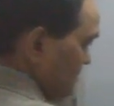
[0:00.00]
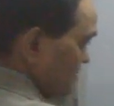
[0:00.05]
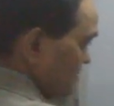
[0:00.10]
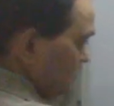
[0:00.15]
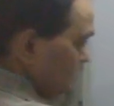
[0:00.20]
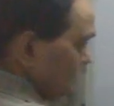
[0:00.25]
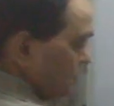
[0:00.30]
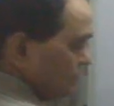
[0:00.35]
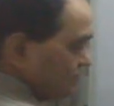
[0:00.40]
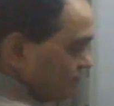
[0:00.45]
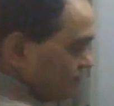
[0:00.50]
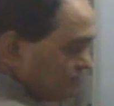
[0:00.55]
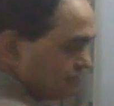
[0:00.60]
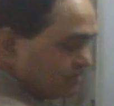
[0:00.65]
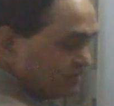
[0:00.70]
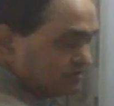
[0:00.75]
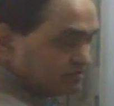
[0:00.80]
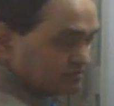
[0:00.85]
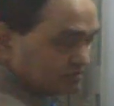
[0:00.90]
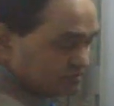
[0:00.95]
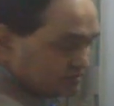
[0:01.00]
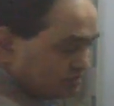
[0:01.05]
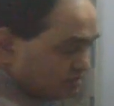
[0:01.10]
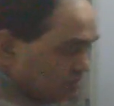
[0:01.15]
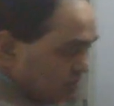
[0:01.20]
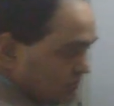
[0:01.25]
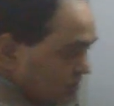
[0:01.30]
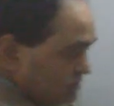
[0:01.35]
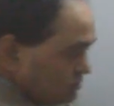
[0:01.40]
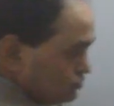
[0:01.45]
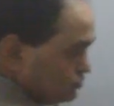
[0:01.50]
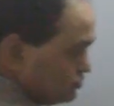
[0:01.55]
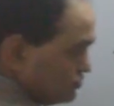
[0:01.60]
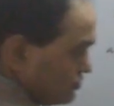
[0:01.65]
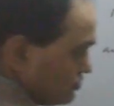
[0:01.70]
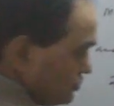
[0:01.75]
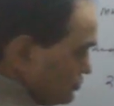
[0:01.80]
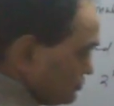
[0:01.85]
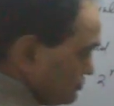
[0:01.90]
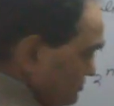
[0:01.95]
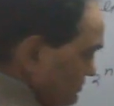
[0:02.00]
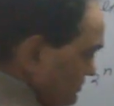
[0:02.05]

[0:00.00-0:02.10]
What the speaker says: on the left hand side. Cross